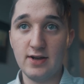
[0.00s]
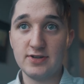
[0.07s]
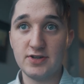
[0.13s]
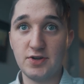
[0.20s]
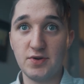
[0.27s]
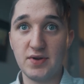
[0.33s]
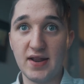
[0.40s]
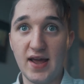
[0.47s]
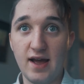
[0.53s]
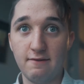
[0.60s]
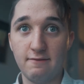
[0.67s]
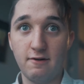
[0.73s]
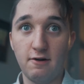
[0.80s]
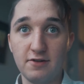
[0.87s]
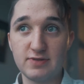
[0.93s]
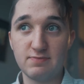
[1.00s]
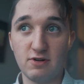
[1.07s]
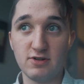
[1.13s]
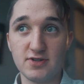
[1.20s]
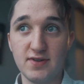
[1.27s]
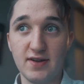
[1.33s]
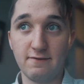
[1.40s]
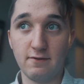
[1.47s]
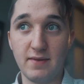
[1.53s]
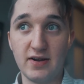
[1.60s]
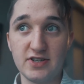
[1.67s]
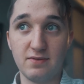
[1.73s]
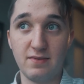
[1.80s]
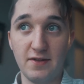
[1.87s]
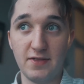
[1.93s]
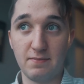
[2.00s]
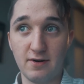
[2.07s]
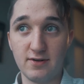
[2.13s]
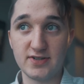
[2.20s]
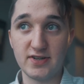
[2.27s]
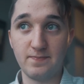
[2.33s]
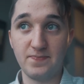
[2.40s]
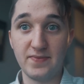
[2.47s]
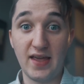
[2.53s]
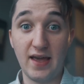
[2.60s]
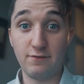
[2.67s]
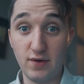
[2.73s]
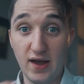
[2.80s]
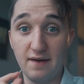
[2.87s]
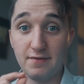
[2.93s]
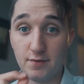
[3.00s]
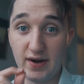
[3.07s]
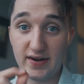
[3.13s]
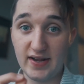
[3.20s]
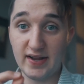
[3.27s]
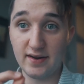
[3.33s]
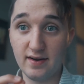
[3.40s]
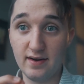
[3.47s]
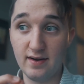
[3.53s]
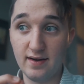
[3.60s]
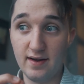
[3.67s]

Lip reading: So you can have all this personal information about the person if you have the right data,